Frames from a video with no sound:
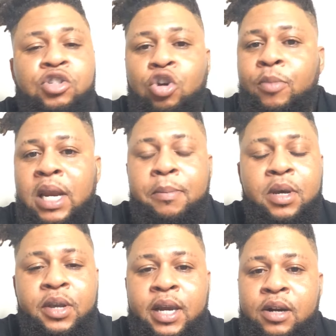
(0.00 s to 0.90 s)
so many
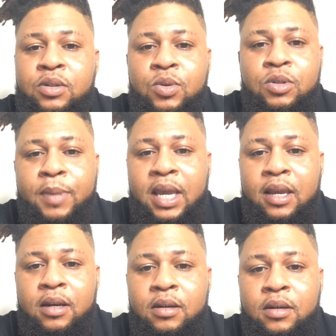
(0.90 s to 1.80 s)
millionaires was made.